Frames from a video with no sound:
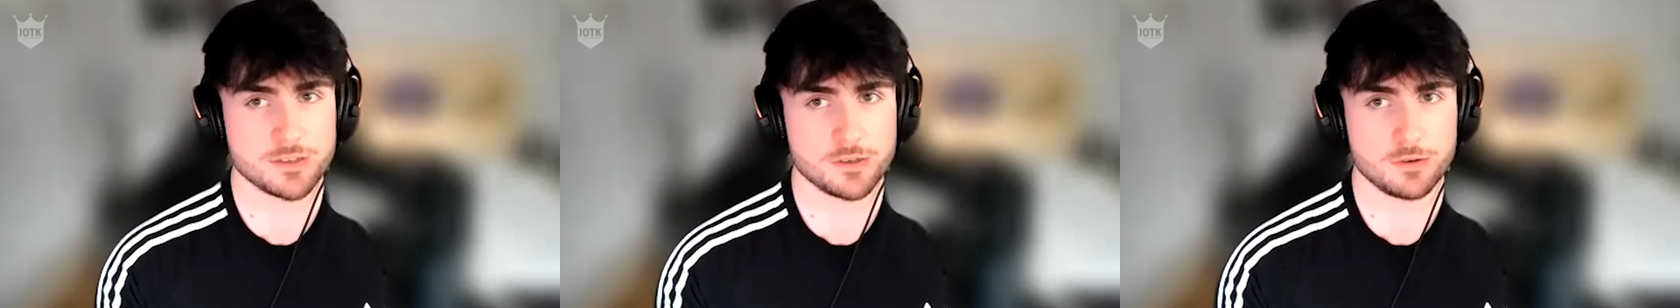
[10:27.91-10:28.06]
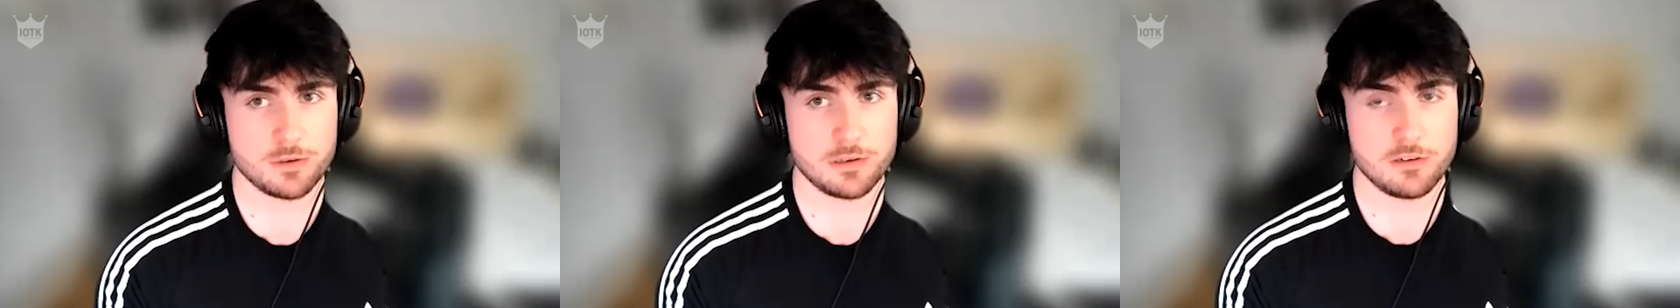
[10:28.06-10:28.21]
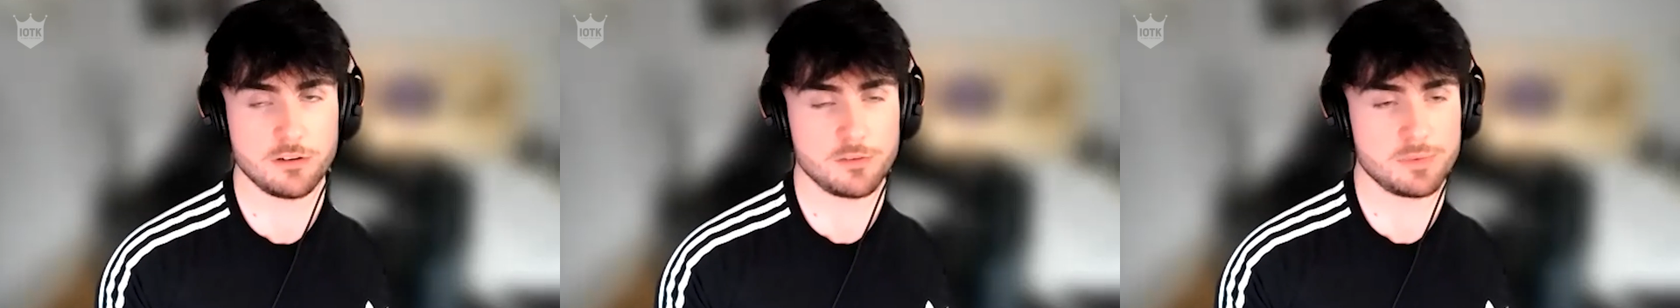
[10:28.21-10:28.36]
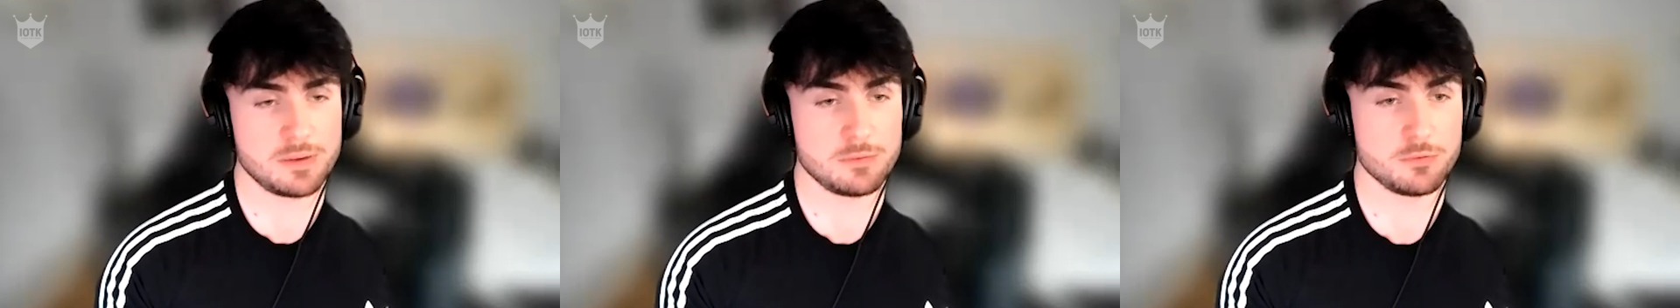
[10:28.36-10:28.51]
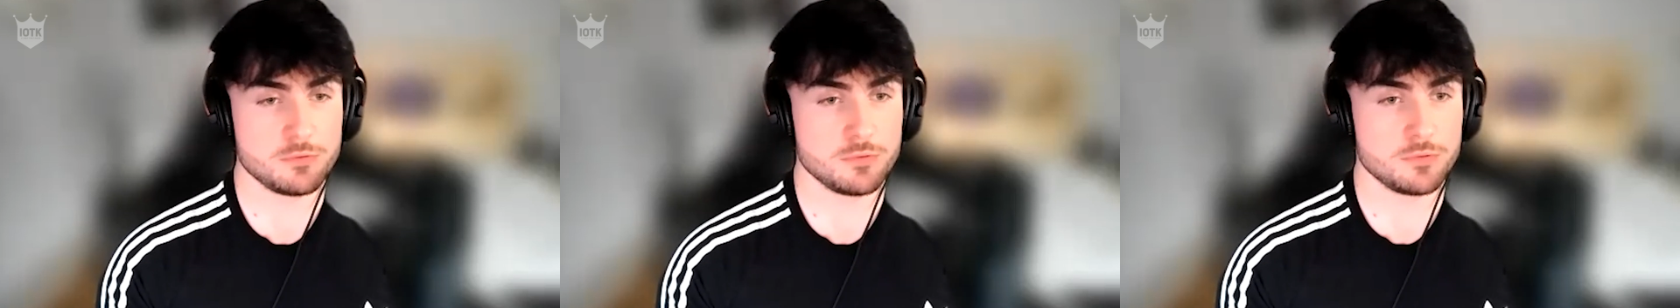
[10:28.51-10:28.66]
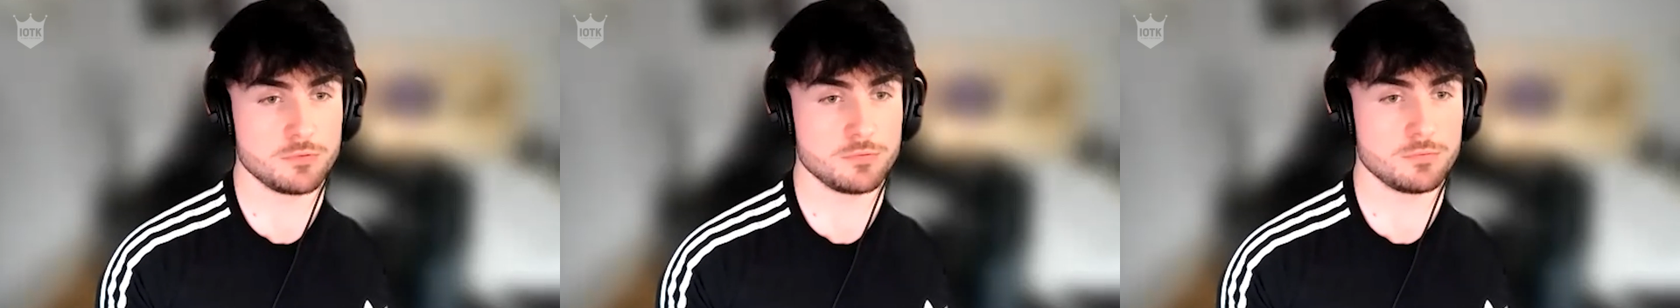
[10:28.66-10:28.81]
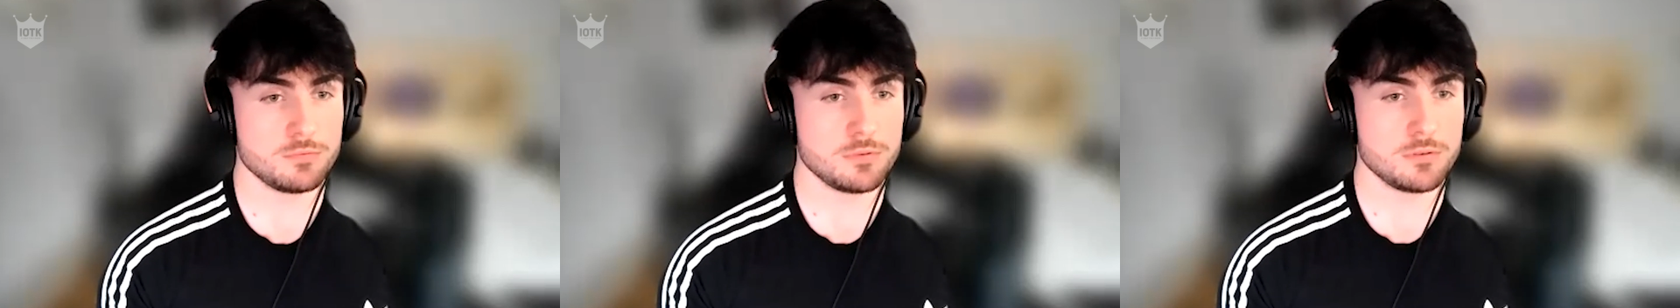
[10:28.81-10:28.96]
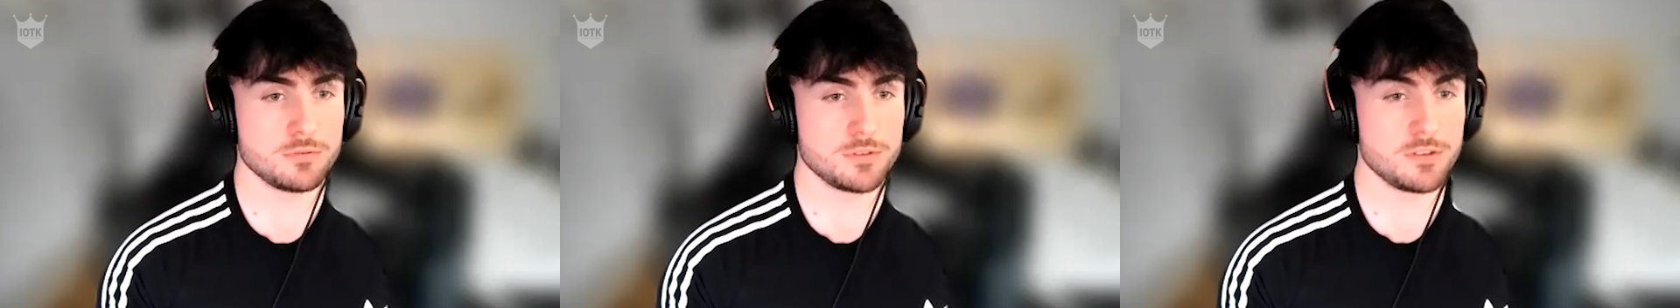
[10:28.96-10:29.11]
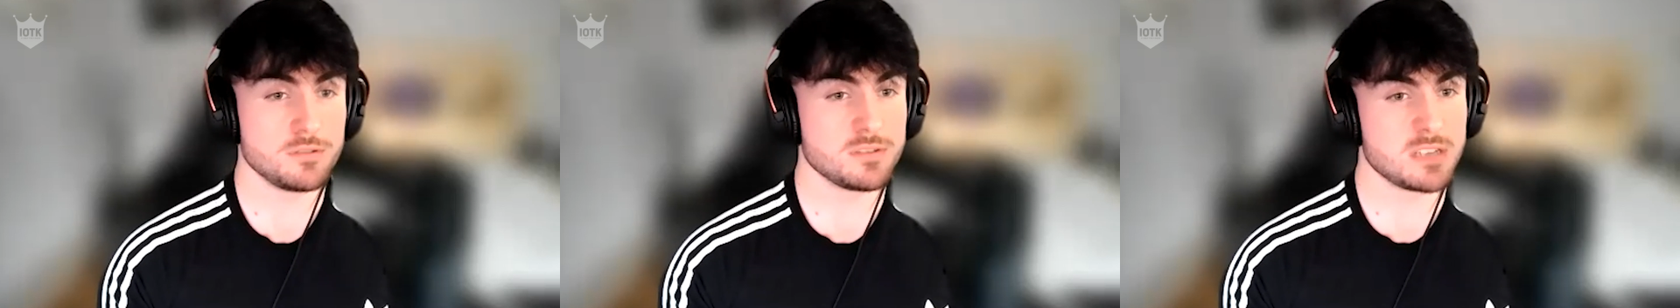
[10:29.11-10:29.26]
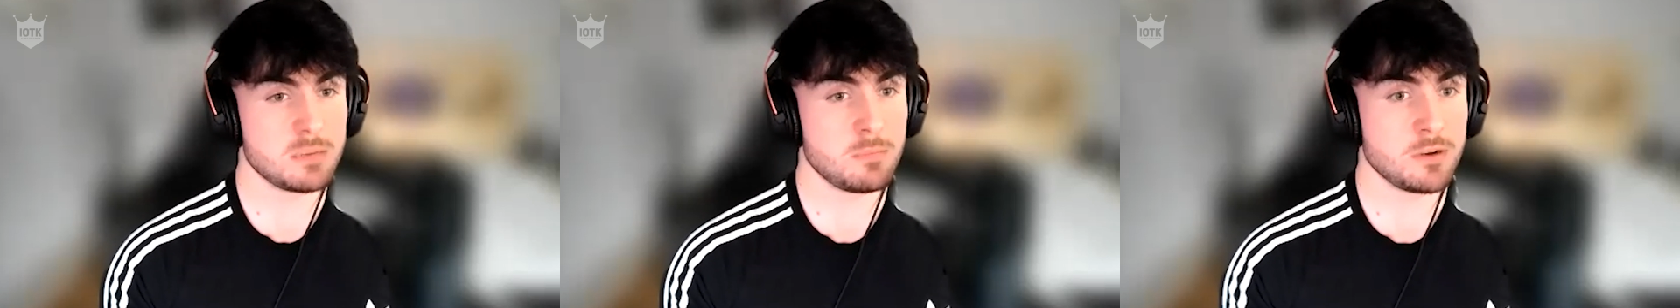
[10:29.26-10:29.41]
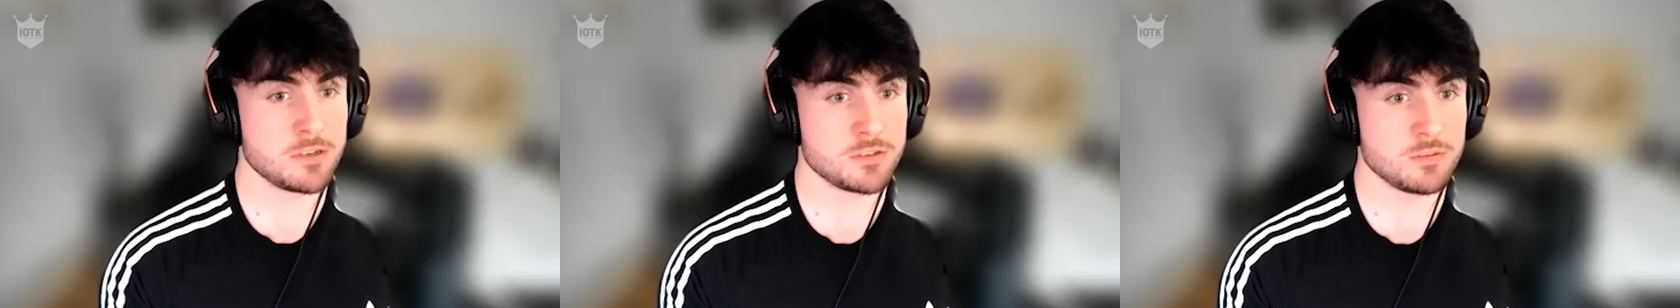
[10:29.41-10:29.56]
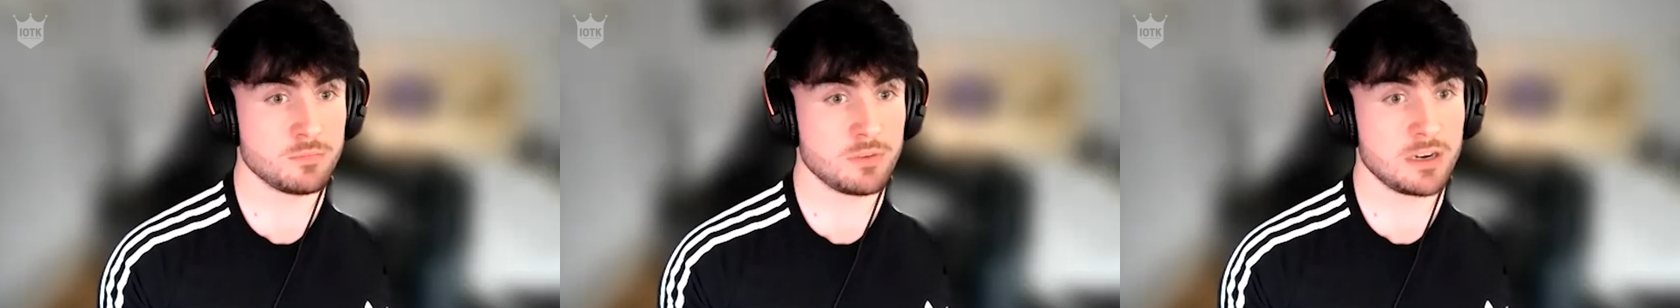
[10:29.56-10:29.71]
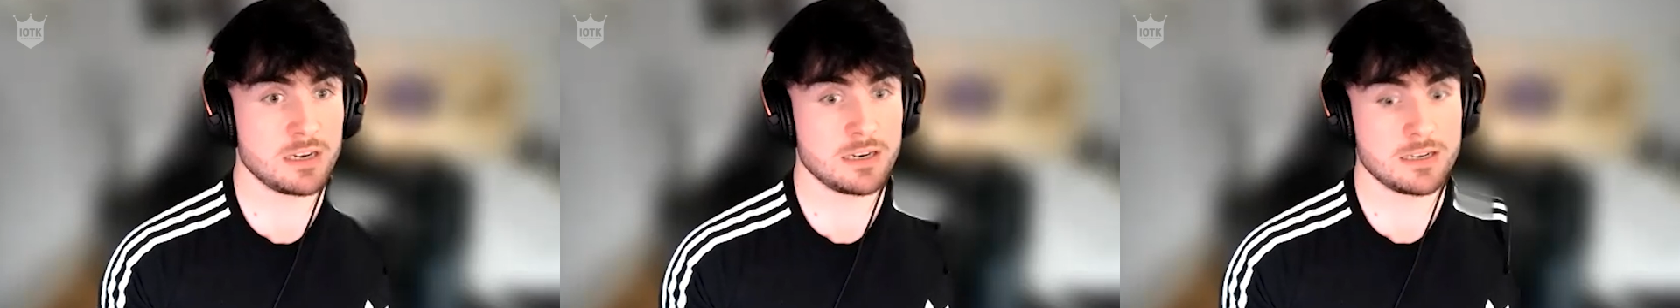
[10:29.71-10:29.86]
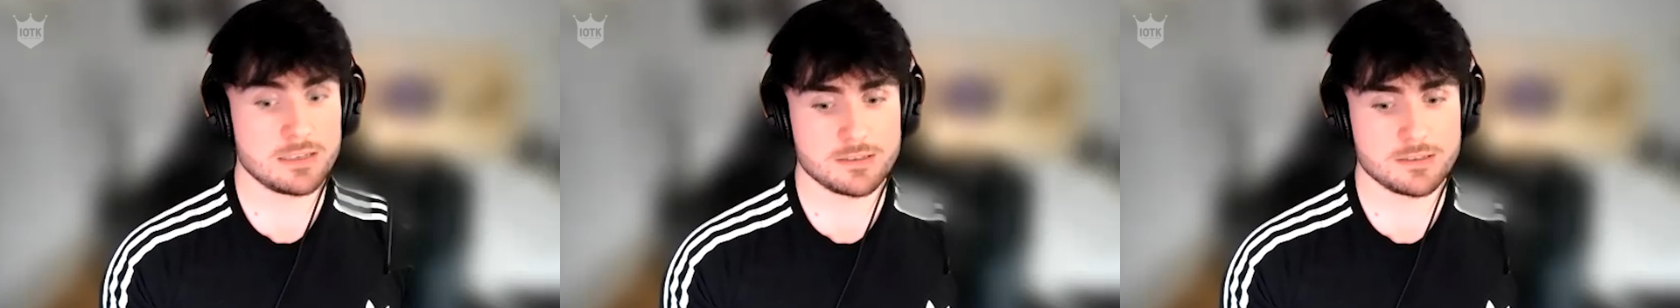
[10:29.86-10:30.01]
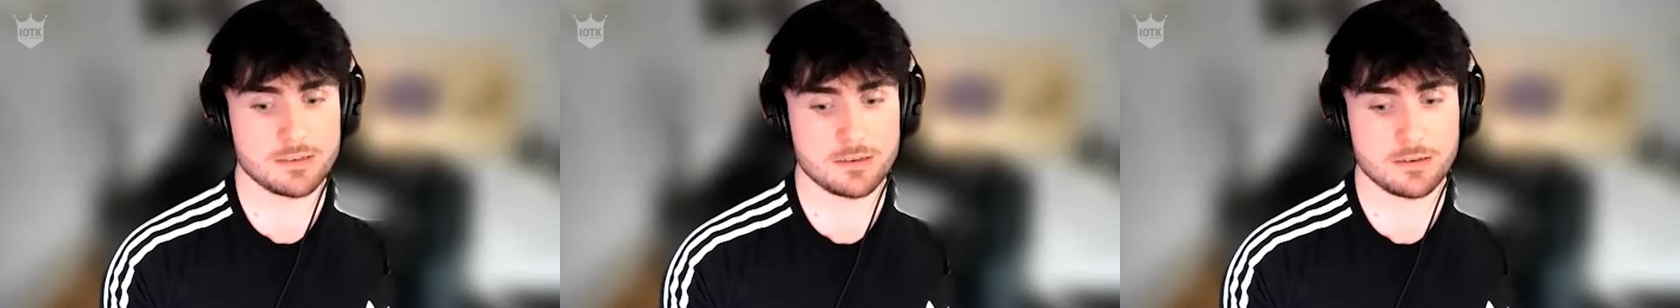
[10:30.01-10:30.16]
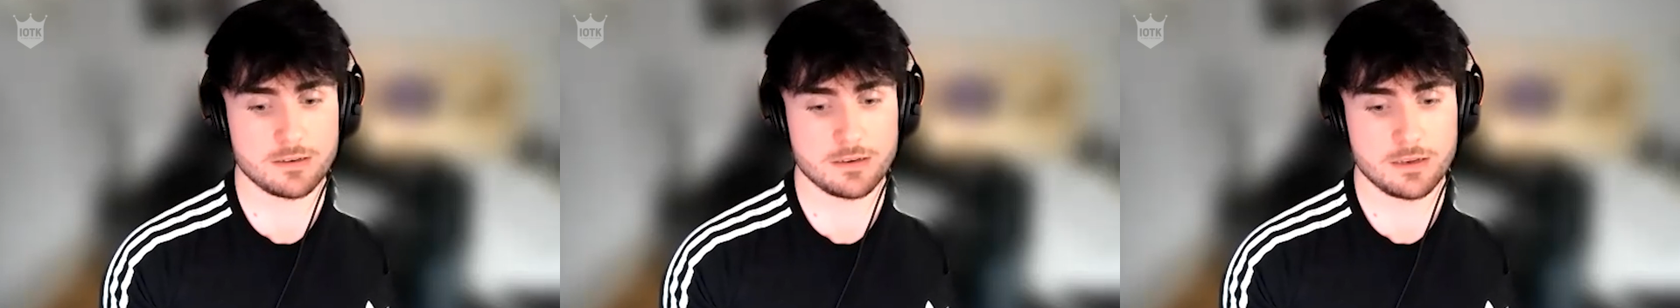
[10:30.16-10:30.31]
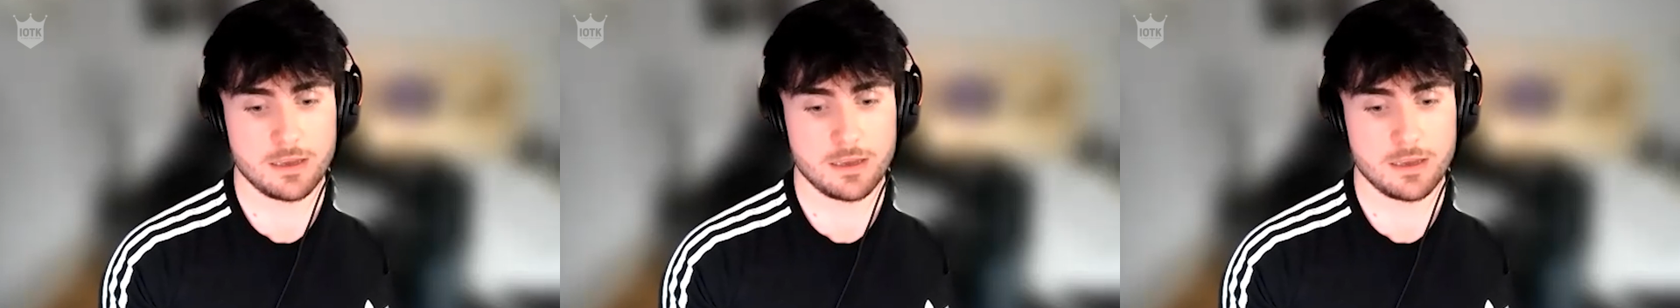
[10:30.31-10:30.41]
So a lot of people will use their personal brand as a